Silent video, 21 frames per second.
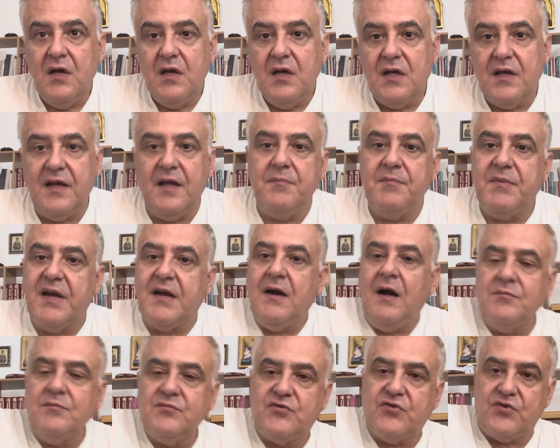can
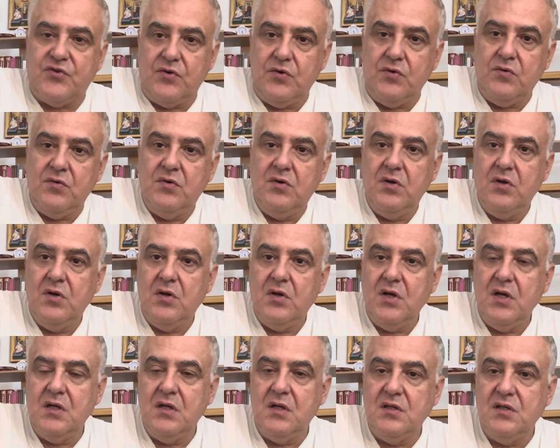become true
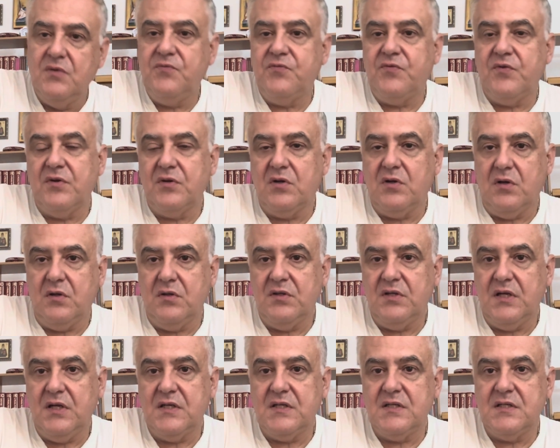in a different
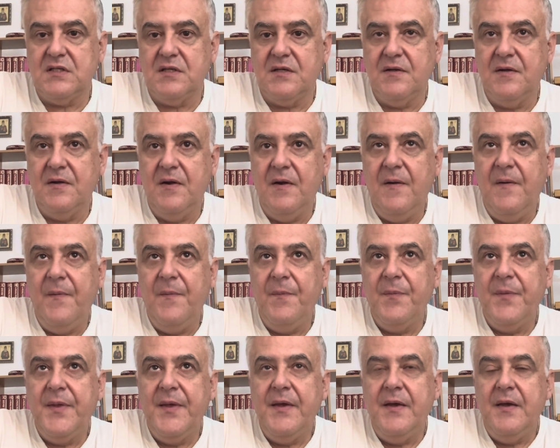context.
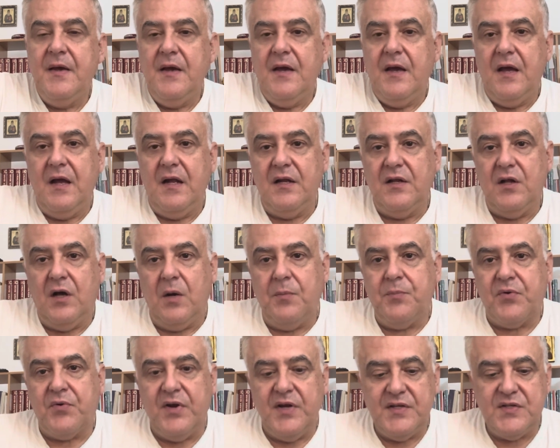And it
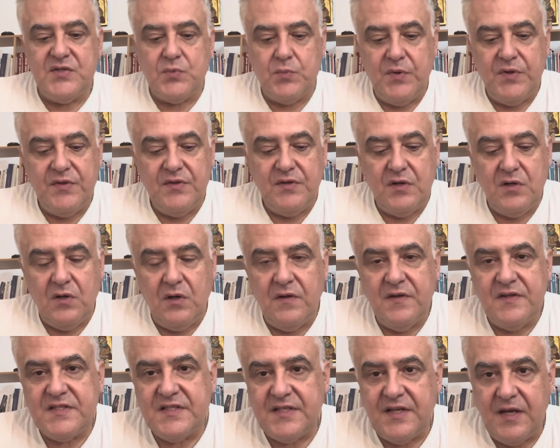operates with the
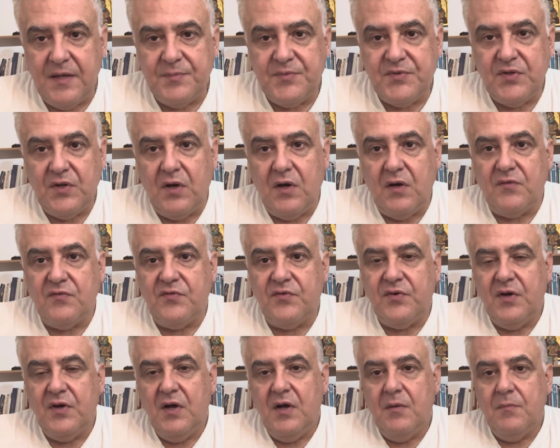concept of
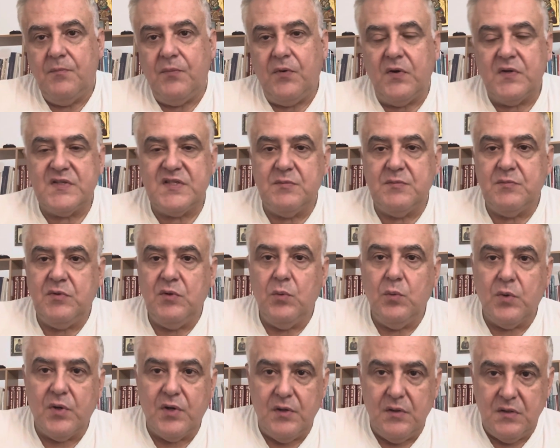possible
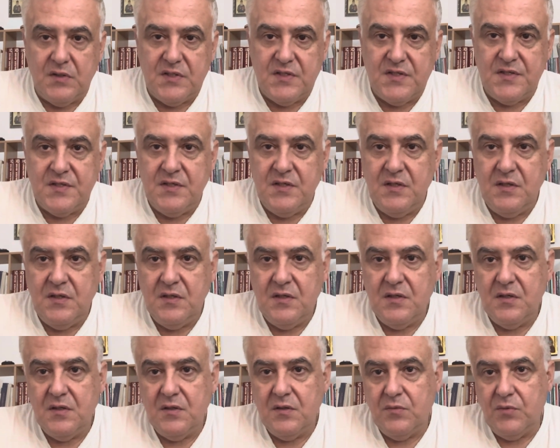worlds,
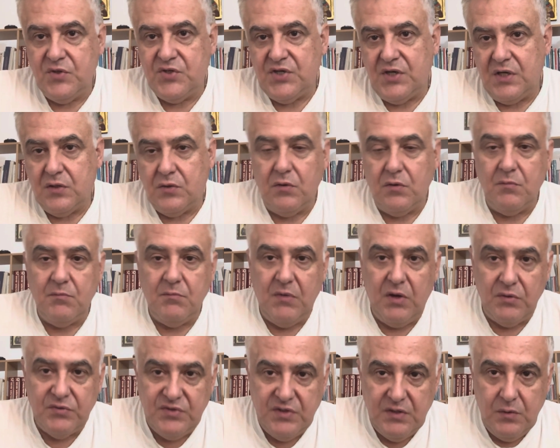which I call
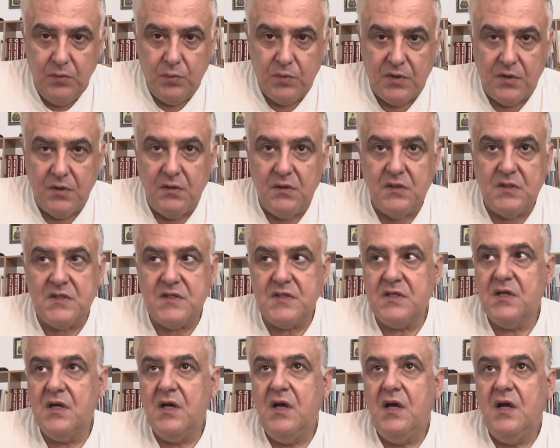modal worlds,
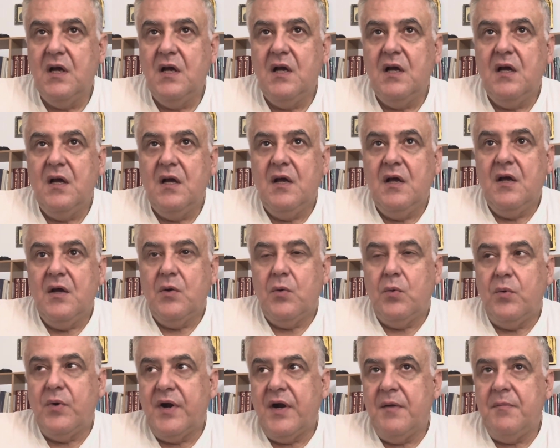
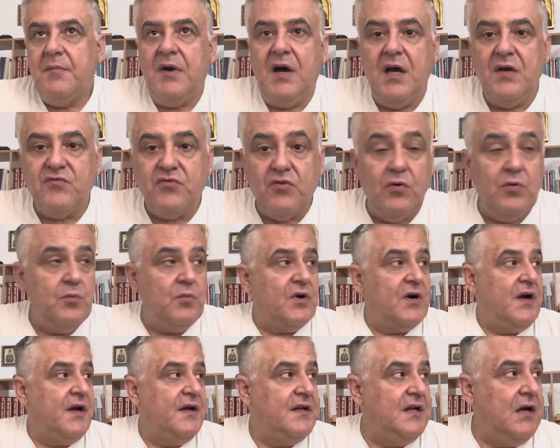where my room, where
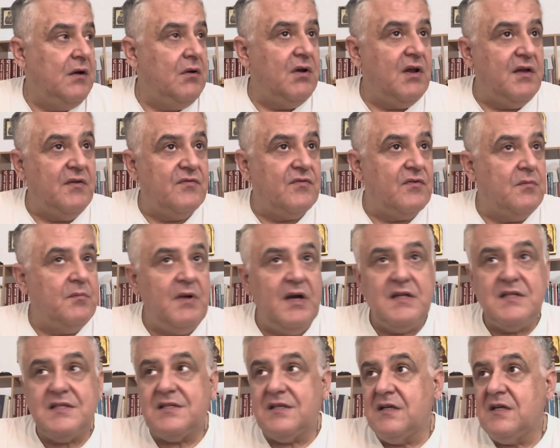I now live, where my
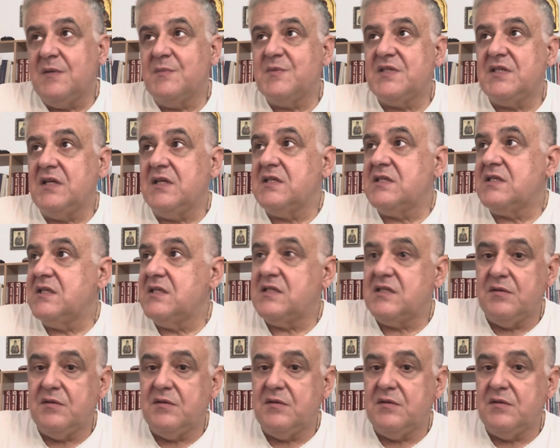circumstances